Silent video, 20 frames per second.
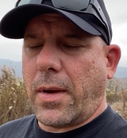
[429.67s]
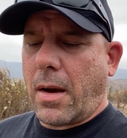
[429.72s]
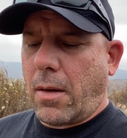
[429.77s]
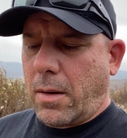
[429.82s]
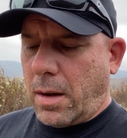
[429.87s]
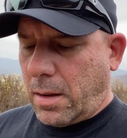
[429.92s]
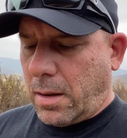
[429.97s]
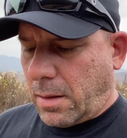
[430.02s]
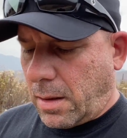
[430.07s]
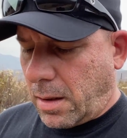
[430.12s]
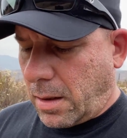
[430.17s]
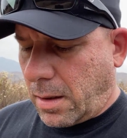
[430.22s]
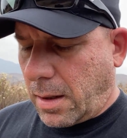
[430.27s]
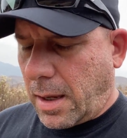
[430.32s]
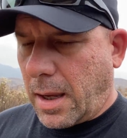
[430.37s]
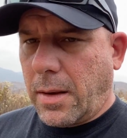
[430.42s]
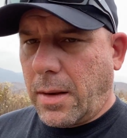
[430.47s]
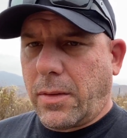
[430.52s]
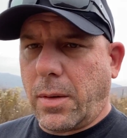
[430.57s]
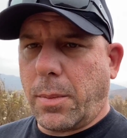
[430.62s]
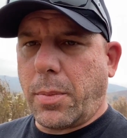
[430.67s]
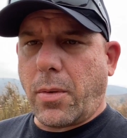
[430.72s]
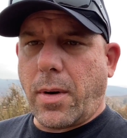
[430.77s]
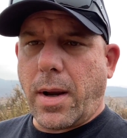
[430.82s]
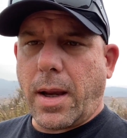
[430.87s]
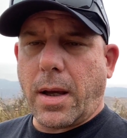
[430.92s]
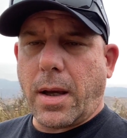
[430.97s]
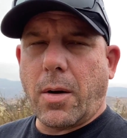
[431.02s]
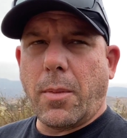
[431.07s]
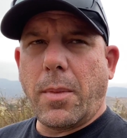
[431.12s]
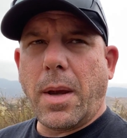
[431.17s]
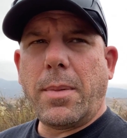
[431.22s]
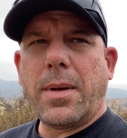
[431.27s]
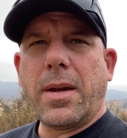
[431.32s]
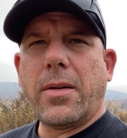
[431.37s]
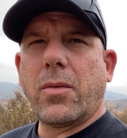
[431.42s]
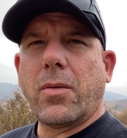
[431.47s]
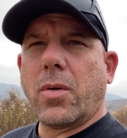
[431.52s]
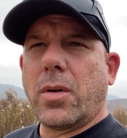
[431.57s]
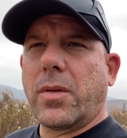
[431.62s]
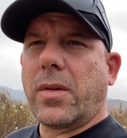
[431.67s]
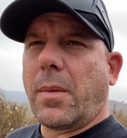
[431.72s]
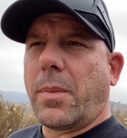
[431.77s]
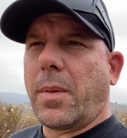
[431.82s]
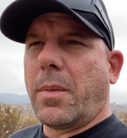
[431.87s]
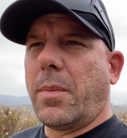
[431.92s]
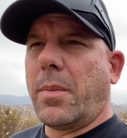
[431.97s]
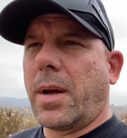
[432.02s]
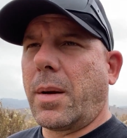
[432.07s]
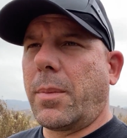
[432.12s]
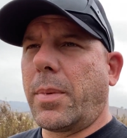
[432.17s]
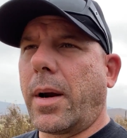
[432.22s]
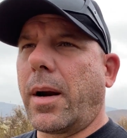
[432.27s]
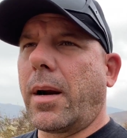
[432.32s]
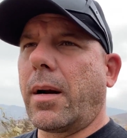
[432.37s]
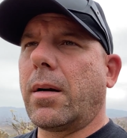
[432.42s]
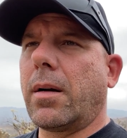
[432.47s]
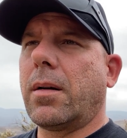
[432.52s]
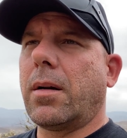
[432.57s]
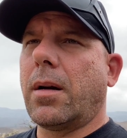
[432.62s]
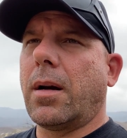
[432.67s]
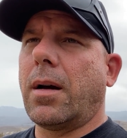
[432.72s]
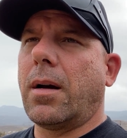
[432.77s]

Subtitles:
out in Anza Borrego, maybe even once up in Big Bear,